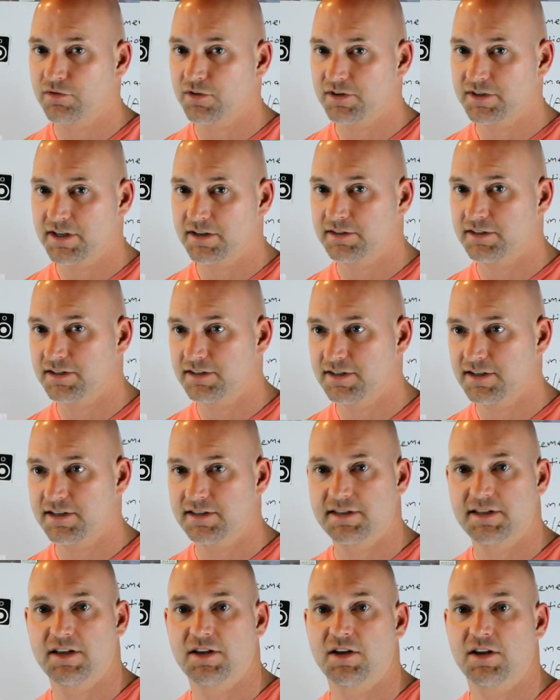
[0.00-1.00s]
for
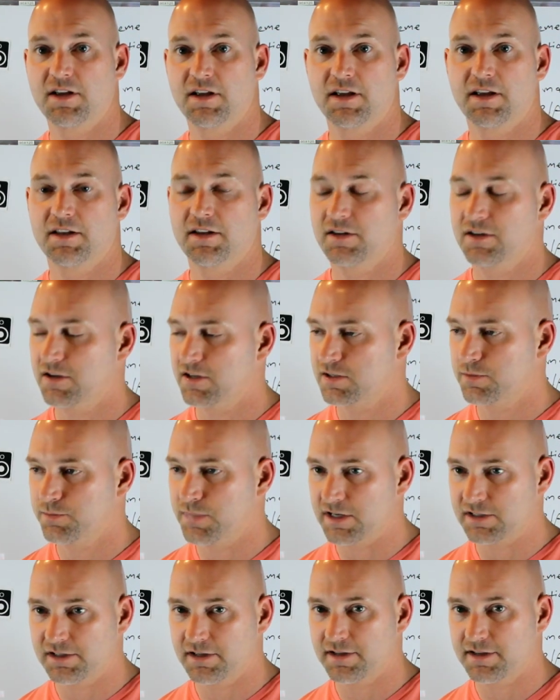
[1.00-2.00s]
distances,
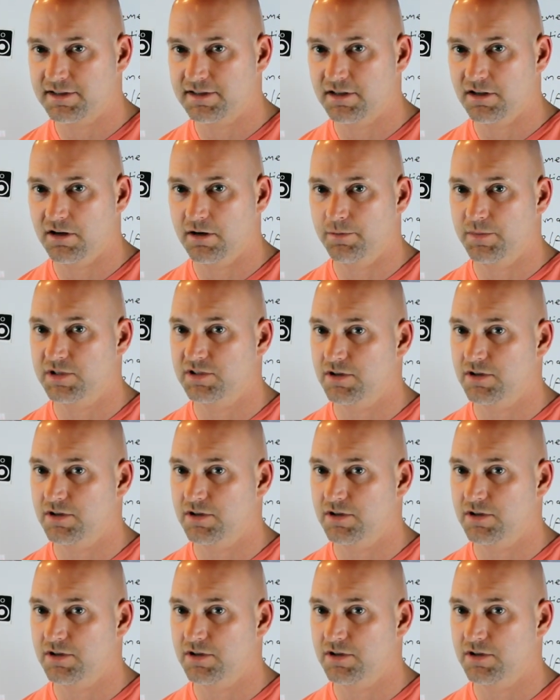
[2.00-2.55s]
especially the sub.